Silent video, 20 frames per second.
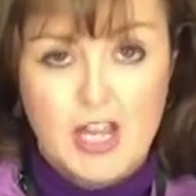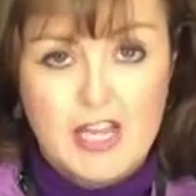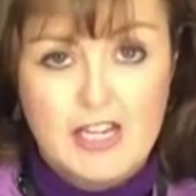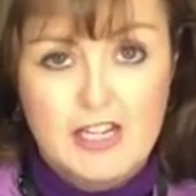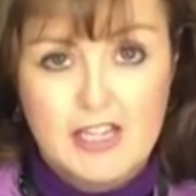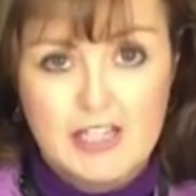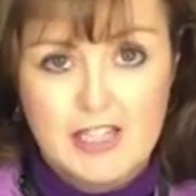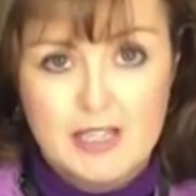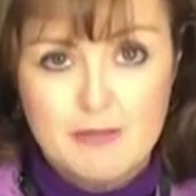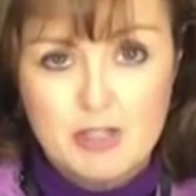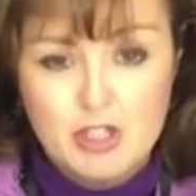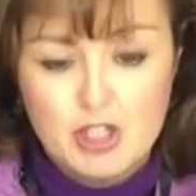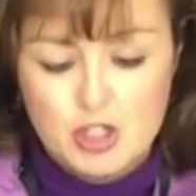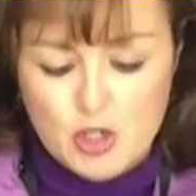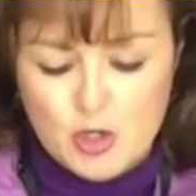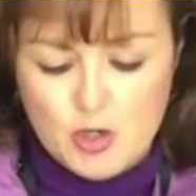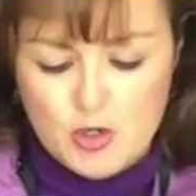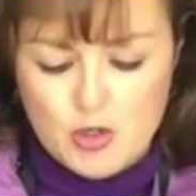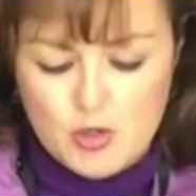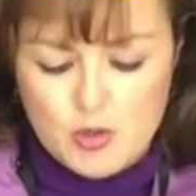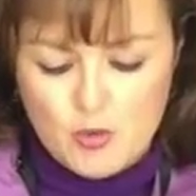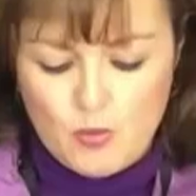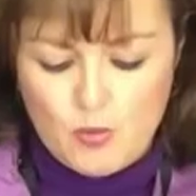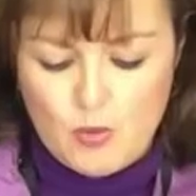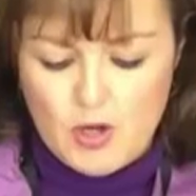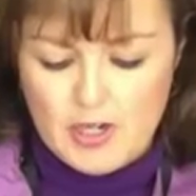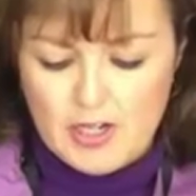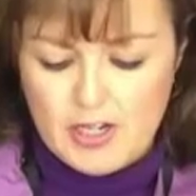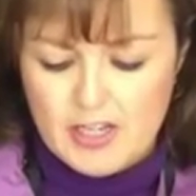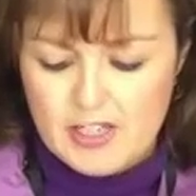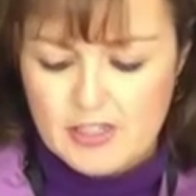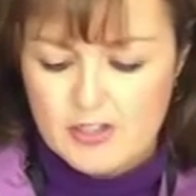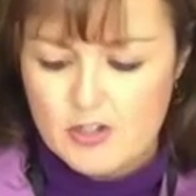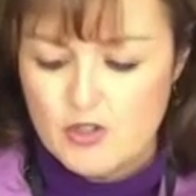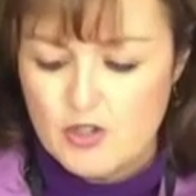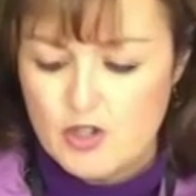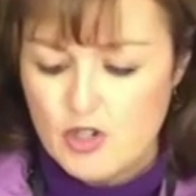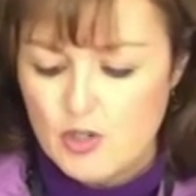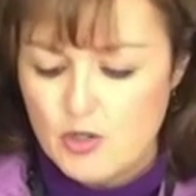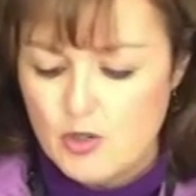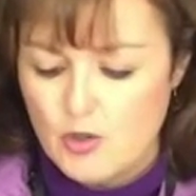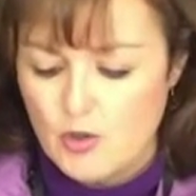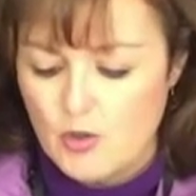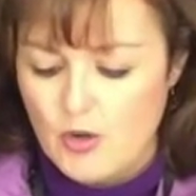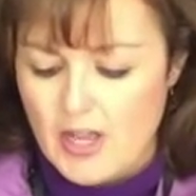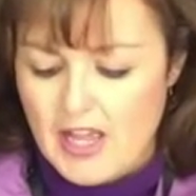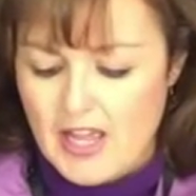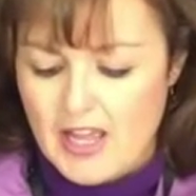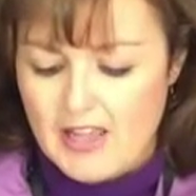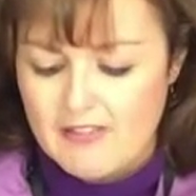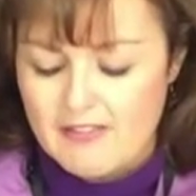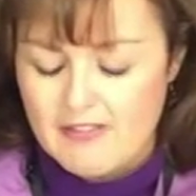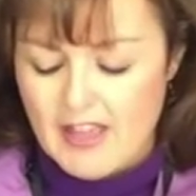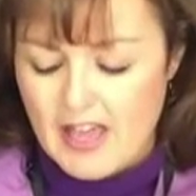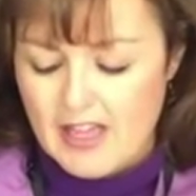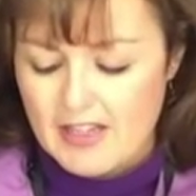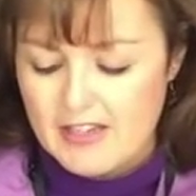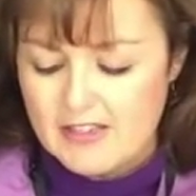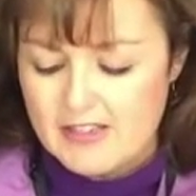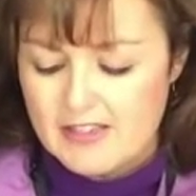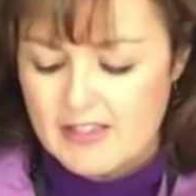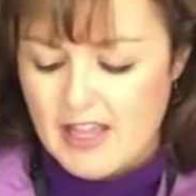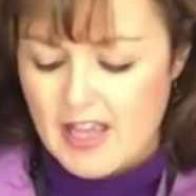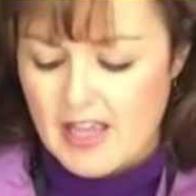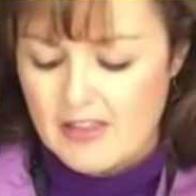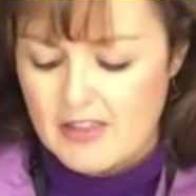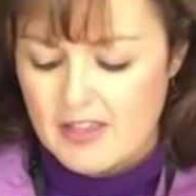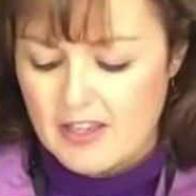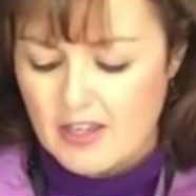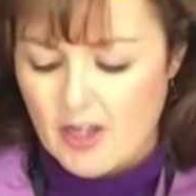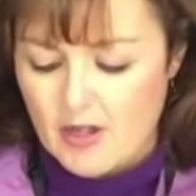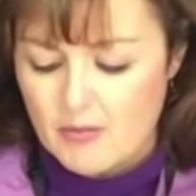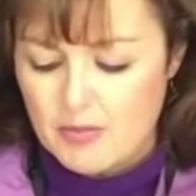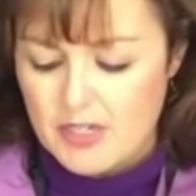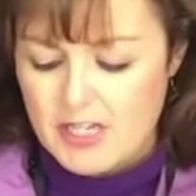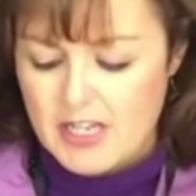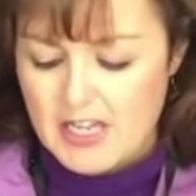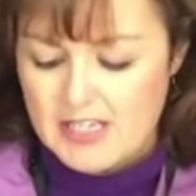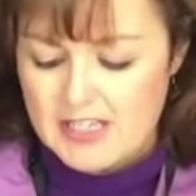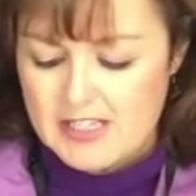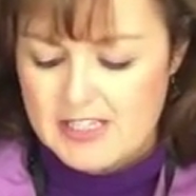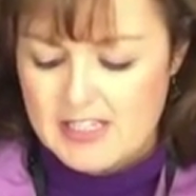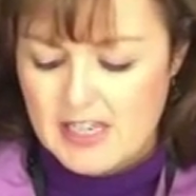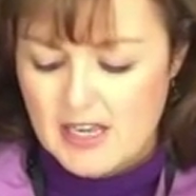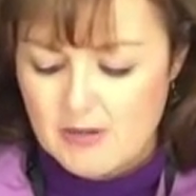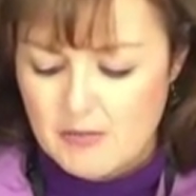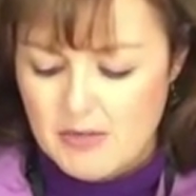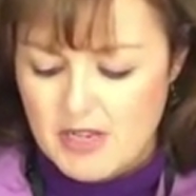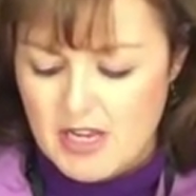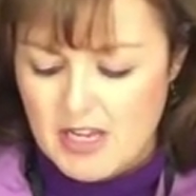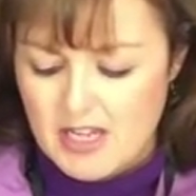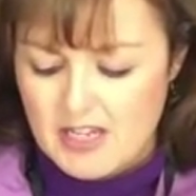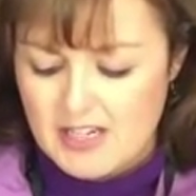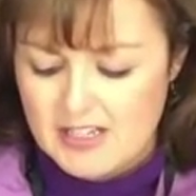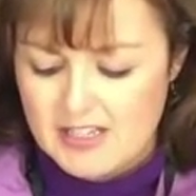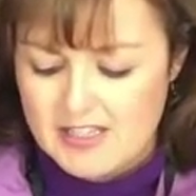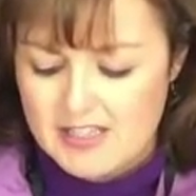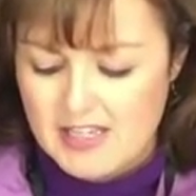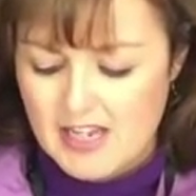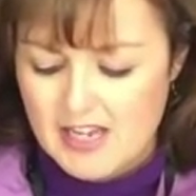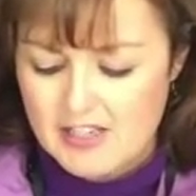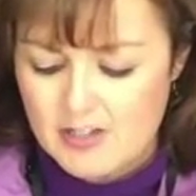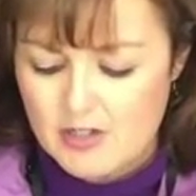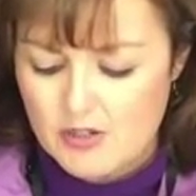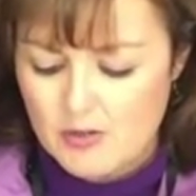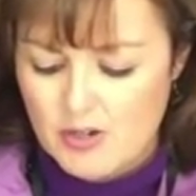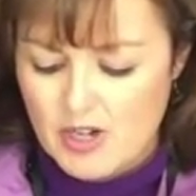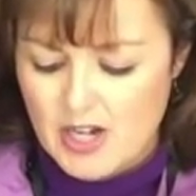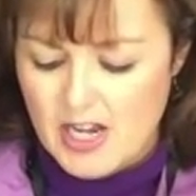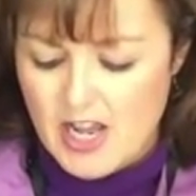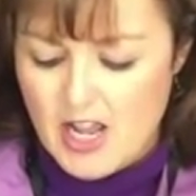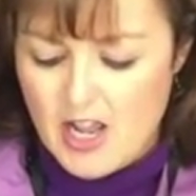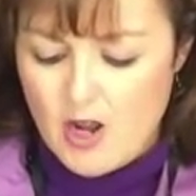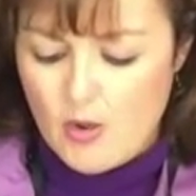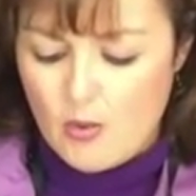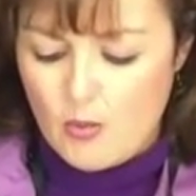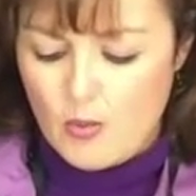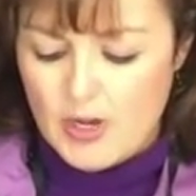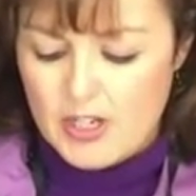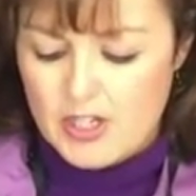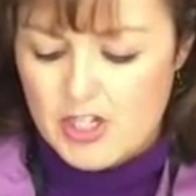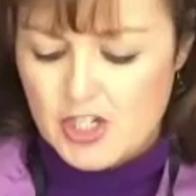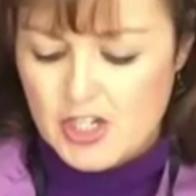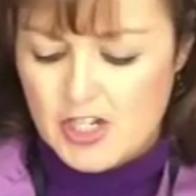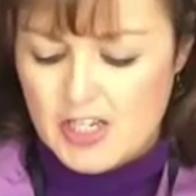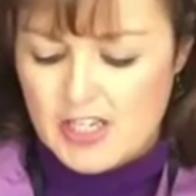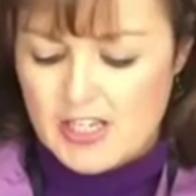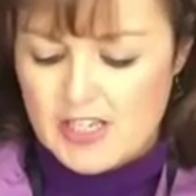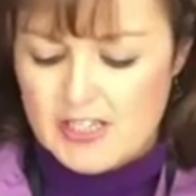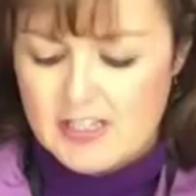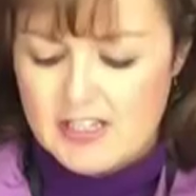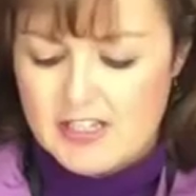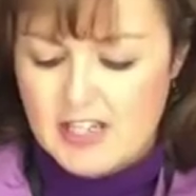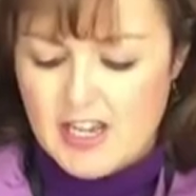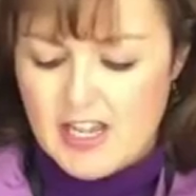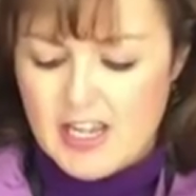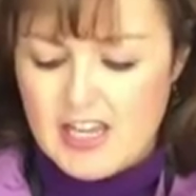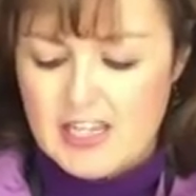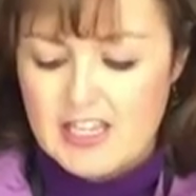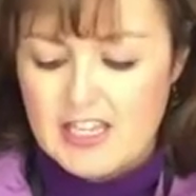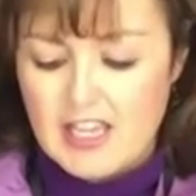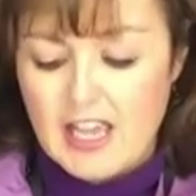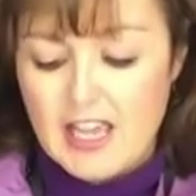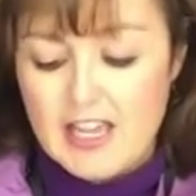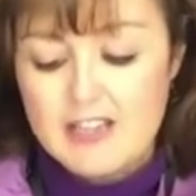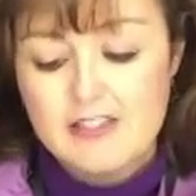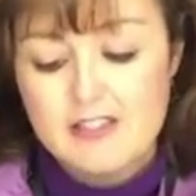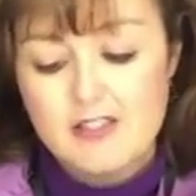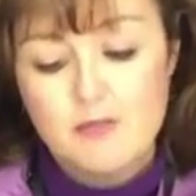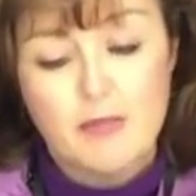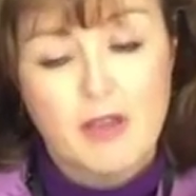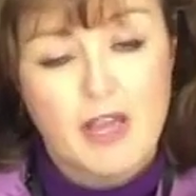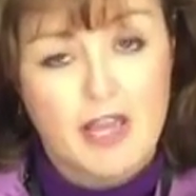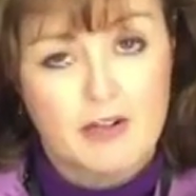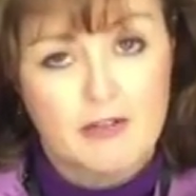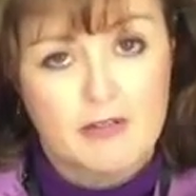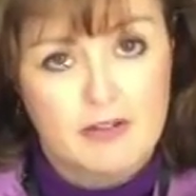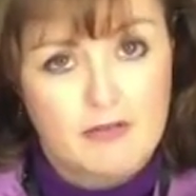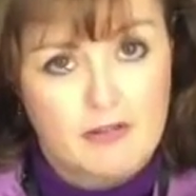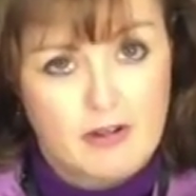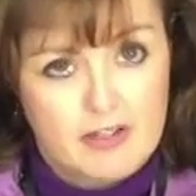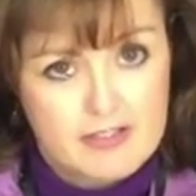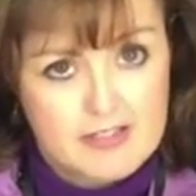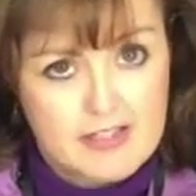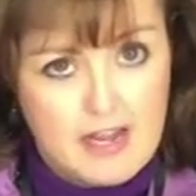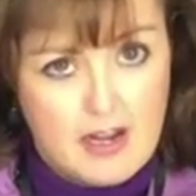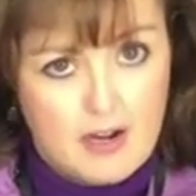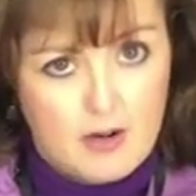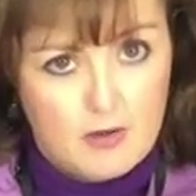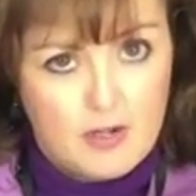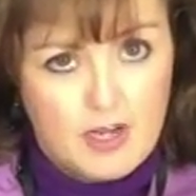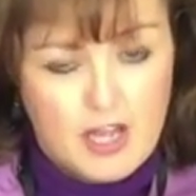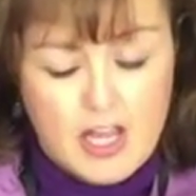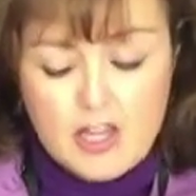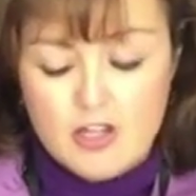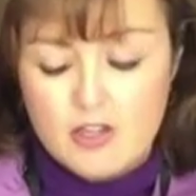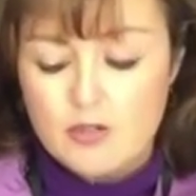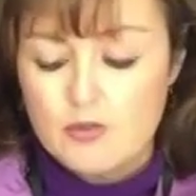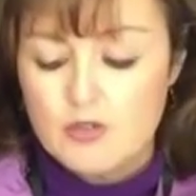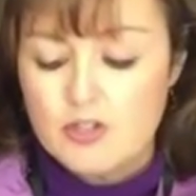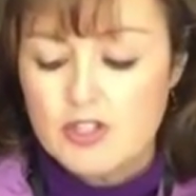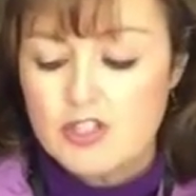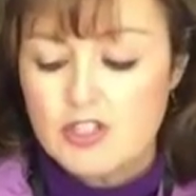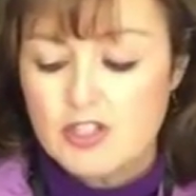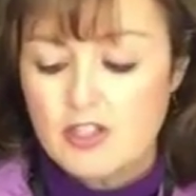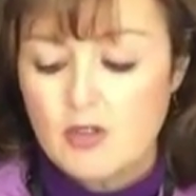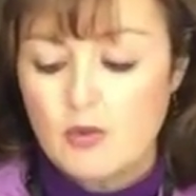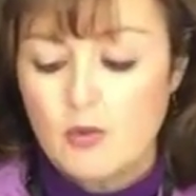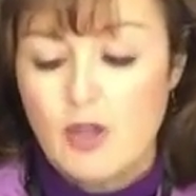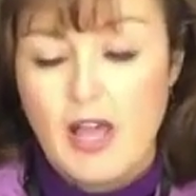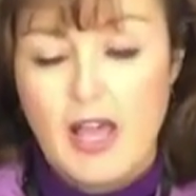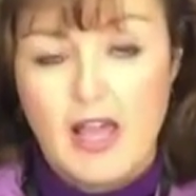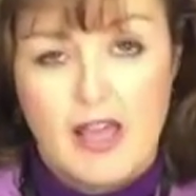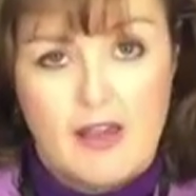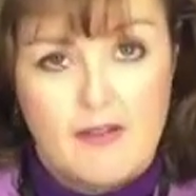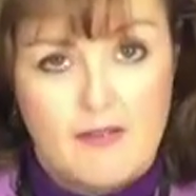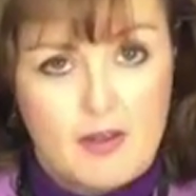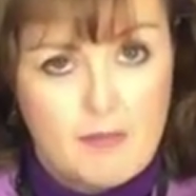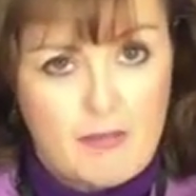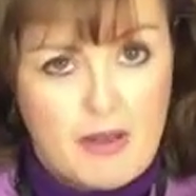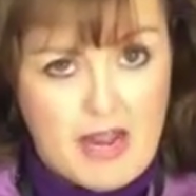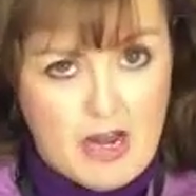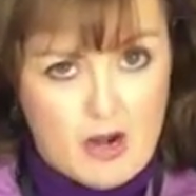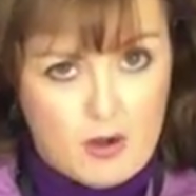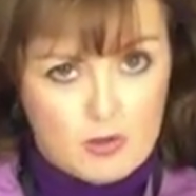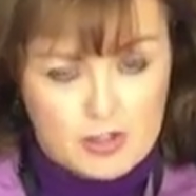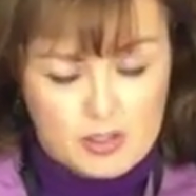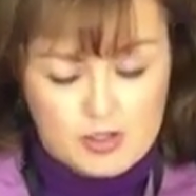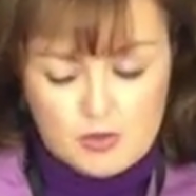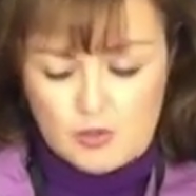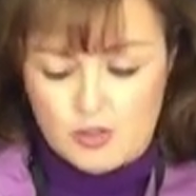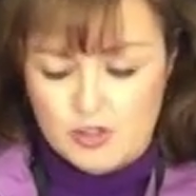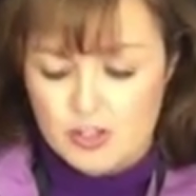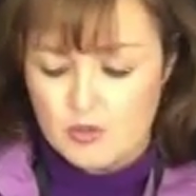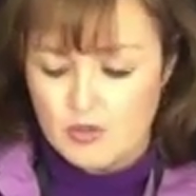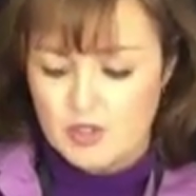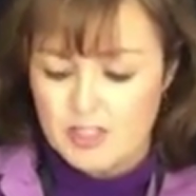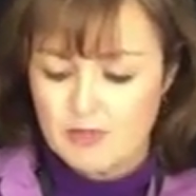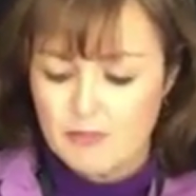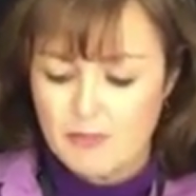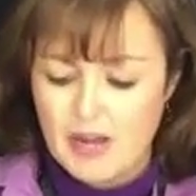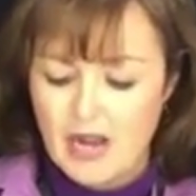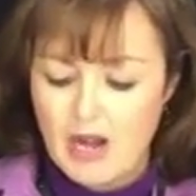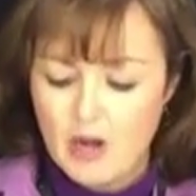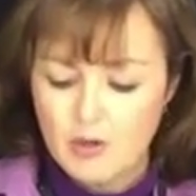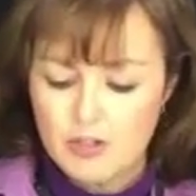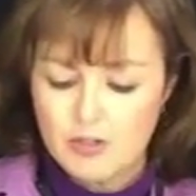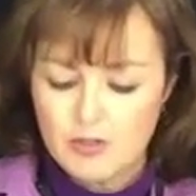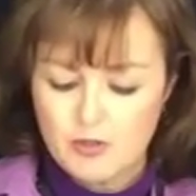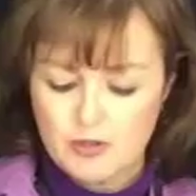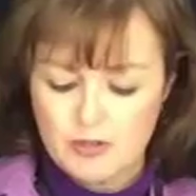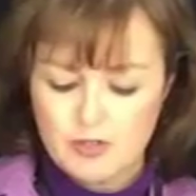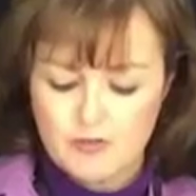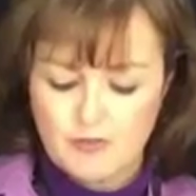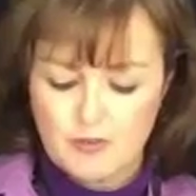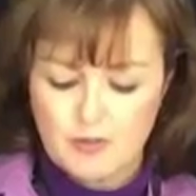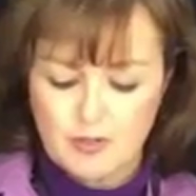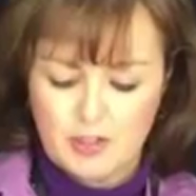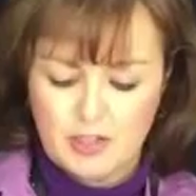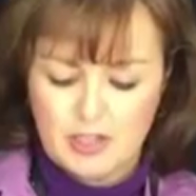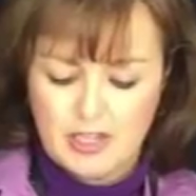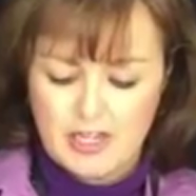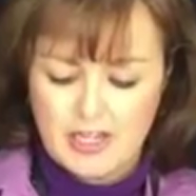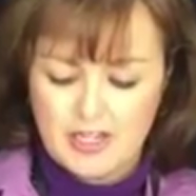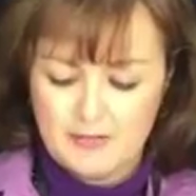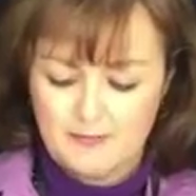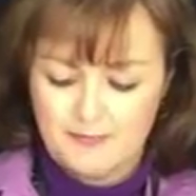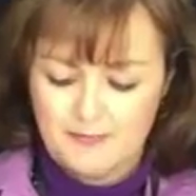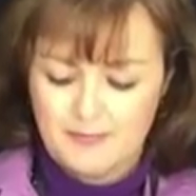Now let me show you what is new, and that is that the company has sent me an accessory, which is, in case the battery runs out, you still have a power source. So it is a power source for the light.